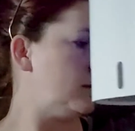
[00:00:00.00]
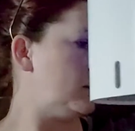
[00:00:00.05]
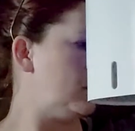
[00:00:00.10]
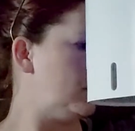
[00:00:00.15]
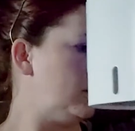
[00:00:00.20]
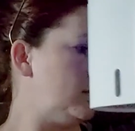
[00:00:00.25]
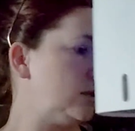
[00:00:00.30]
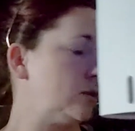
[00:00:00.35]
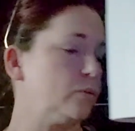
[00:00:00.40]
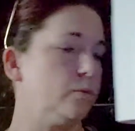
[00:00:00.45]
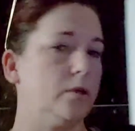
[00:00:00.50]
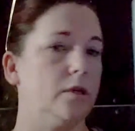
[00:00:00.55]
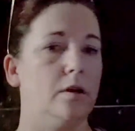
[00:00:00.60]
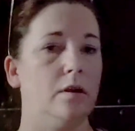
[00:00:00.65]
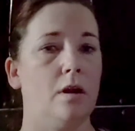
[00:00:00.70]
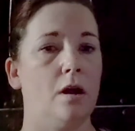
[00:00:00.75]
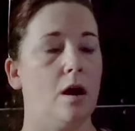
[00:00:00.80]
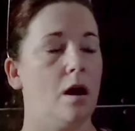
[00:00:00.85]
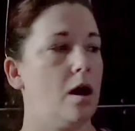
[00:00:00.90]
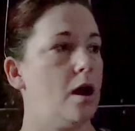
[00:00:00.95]
This would
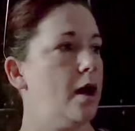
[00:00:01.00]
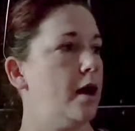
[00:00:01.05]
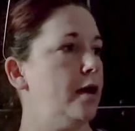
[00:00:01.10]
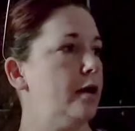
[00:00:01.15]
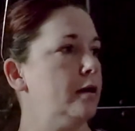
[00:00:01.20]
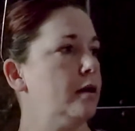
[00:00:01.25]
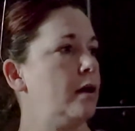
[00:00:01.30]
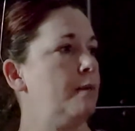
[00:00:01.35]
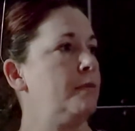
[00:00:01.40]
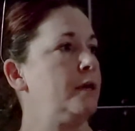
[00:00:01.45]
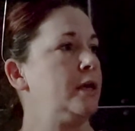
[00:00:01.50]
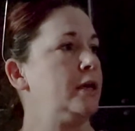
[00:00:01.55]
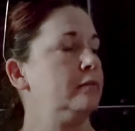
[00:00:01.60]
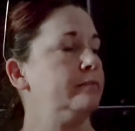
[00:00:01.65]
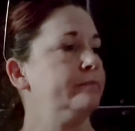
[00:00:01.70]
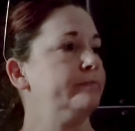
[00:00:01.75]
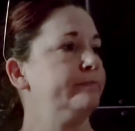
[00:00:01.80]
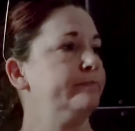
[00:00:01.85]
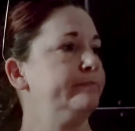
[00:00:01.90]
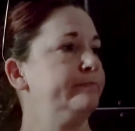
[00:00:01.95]
not, I
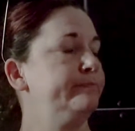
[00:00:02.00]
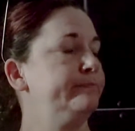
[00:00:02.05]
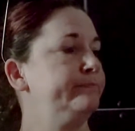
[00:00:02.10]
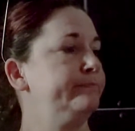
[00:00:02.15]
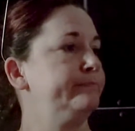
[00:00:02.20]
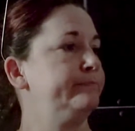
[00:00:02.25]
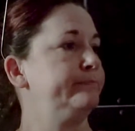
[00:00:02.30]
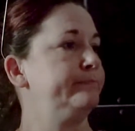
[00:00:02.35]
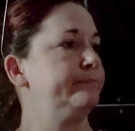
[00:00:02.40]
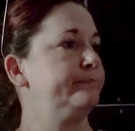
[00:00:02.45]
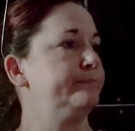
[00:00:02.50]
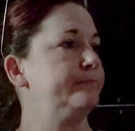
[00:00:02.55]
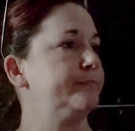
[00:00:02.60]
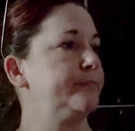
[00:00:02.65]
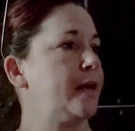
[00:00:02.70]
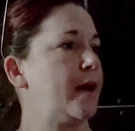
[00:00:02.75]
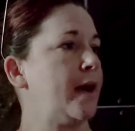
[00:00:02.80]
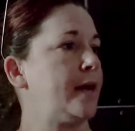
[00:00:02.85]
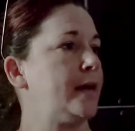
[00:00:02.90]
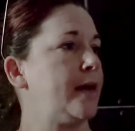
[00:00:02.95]
mean,
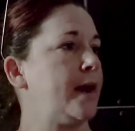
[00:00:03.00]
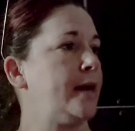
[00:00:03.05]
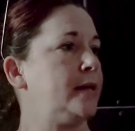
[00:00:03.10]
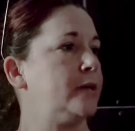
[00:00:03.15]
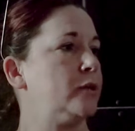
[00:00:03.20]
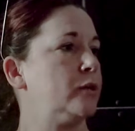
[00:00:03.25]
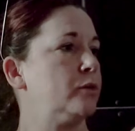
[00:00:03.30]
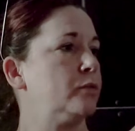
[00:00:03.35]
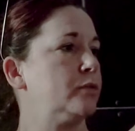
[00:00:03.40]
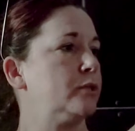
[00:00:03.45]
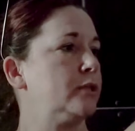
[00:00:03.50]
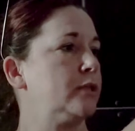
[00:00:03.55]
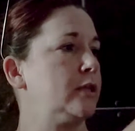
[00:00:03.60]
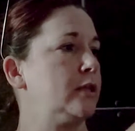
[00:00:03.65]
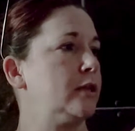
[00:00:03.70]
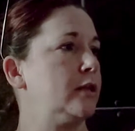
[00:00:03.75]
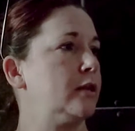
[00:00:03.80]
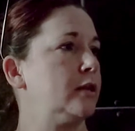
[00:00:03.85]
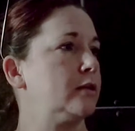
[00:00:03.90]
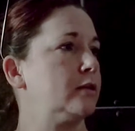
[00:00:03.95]
I don't
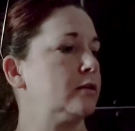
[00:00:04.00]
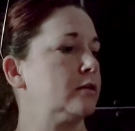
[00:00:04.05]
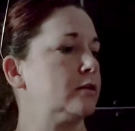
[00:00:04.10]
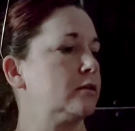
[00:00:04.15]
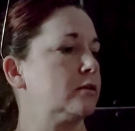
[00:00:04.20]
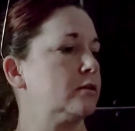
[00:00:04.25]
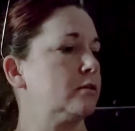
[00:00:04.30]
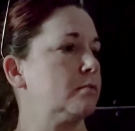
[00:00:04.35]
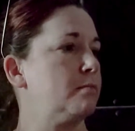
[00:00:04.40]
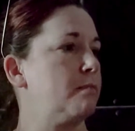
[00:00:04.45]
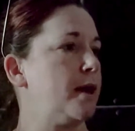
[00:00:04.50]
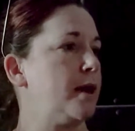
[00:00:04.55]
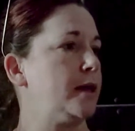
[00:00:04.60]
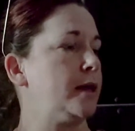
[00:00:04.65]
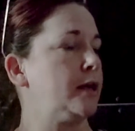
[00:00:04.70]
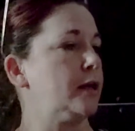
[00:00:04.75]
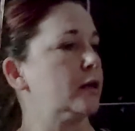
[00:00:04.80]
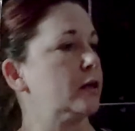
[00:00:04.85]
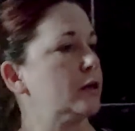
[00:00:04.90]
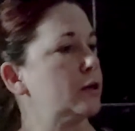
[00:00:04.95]
see this
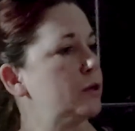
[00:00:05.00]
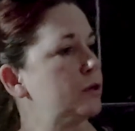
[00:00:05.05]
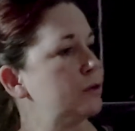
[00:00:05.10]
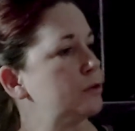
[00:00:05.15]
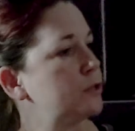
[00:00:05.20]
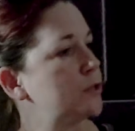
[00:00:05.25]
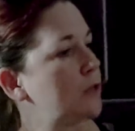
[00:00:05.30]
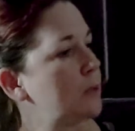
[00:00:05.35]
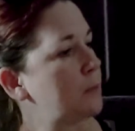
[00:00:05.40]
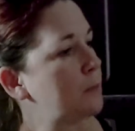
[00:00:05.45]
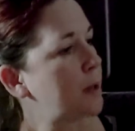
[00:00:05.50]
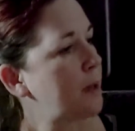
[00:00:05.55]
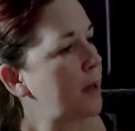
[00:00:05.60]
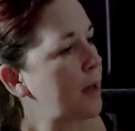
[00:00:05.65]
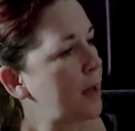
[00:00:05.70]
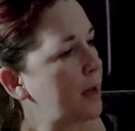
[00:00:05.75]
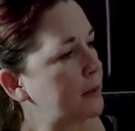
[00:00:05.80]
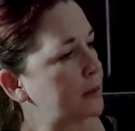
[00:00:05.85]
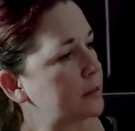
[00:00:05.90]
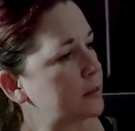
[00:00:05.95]
making a huge
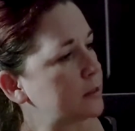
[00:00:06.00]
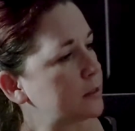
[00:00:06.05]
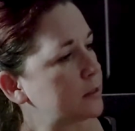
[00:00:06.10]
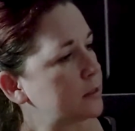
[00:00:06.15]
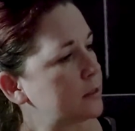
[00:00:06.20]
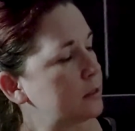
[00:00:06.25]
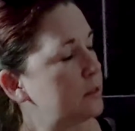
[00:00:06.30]
impact.